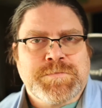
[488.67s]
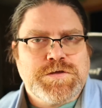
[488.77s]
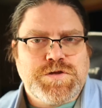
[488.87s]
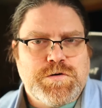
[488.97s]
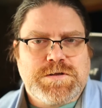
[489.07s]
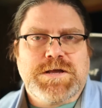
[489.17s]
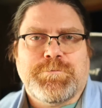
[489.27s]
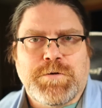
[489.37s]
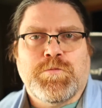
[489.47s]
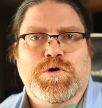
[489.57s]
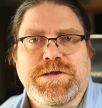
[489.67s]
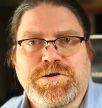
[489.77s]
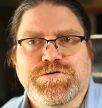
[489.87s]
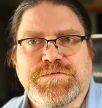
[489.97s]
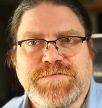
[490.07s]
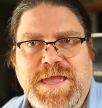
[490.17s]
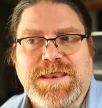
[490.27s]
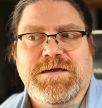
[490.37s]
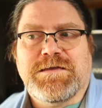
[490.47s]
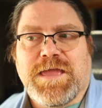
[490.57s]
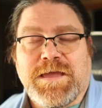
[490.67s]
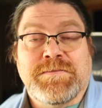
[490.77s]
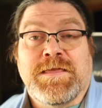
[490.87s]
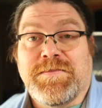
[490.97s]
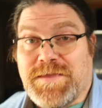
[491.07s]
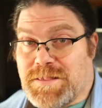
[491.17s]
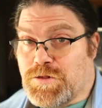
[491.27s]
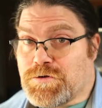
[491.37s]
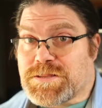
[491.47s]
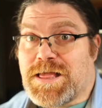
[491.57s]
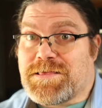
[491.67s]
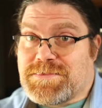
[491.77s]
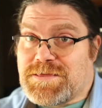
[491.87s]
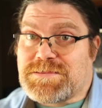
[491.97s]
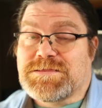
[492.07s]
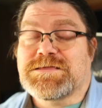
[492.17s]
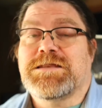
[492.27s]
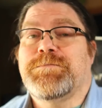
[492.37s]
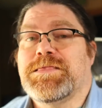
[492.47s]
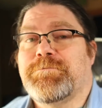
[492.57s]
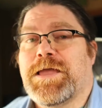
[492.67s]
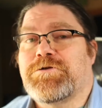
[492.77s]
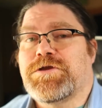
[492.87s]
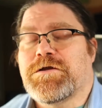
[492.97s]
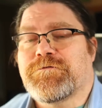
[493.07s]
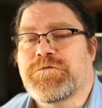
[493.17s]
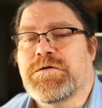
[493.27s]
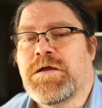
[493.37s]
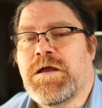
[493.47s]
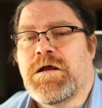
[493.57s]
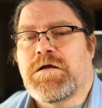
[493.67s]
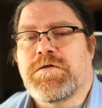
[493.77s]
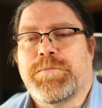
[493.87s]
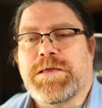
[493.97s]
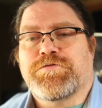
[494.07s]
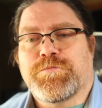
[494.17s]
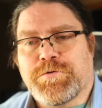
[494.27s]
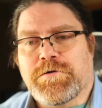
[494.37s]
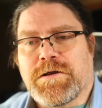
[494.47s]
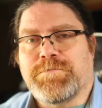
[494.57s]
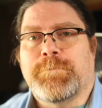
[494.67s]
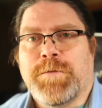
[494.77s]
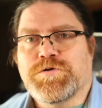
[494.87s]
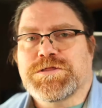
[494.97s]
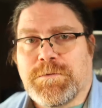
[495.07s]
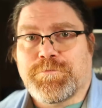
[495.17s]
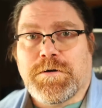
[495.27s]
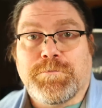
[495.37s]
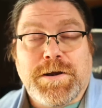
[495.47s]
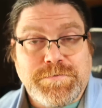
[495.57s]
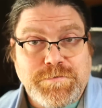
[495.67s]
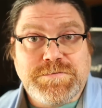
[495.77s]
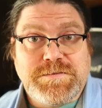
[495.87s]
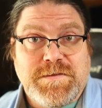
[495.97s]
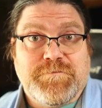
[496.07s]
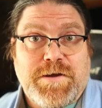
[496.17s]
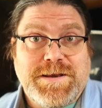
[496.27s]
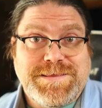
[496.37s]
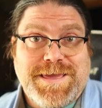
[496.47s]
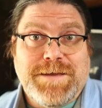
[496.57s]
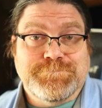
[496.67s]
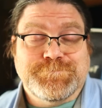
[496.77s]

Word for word: So a couple more years of data, and it looks like this is going to be the banner year for the breakthrough program, the most number of breakthroughs that they've created yet.